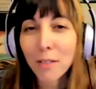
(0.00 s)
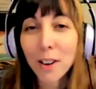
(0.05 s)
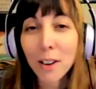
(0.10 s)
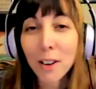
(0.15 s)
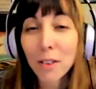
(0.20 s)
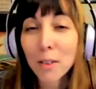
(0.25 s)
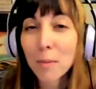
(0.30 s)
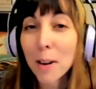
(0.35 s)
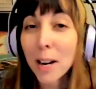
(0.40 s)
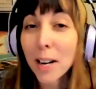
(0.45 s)

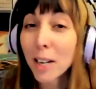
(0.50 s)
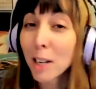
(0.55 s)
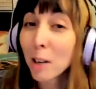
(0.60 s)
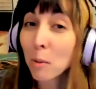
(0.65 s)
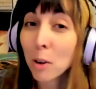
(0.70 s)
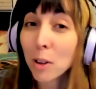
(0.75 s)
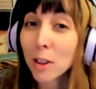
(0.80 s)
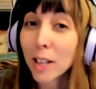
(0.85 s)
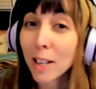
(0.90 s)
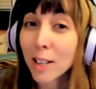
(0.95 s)
never met
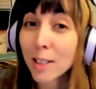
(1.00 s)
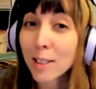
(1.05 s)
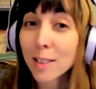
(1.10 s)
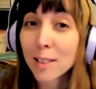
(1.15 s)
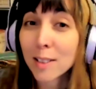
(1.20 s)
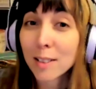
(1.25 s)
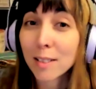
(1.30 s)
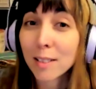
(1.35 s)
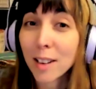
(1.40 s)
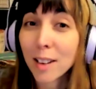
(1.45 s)
anyone
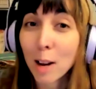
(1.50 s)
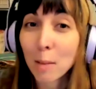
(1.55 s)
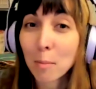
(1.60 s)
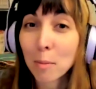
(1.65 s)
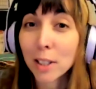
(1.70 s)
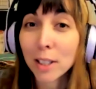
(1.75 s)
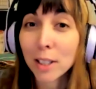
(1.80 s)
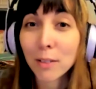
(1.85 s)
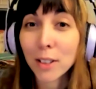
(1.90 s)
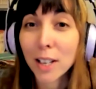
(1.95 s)
that's not
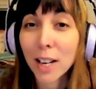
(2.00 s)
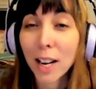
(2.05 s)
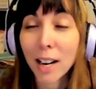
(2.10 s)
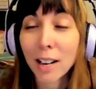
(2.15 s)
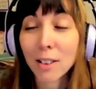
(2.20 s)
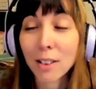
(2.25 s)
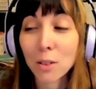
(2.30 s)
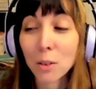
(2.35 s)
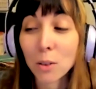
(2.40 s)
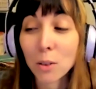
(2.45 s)
believed in
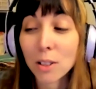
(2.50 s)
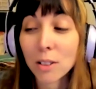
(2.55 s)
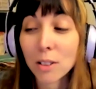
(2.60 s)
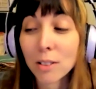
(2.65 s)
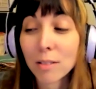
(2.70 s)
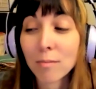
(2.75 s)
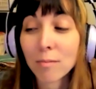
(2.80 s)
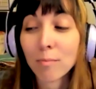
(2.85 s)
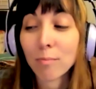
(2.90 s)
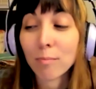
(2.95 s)

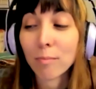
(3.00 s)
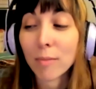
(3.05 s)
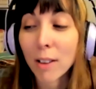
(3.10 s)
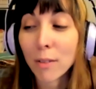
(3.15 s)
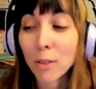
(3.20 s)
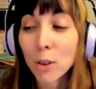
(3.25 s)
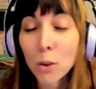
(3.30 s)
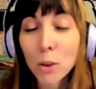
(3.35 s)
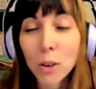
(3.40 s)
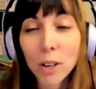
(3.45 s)
dinosaurs. Have
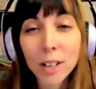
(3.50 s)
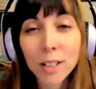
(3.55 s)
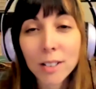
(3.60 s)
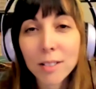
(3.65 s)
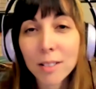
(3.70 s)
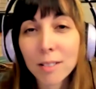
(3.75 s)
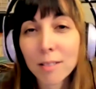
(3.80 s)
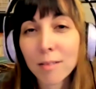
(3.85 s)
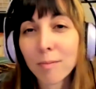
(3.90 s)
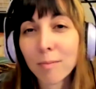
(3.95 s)
you, Chris?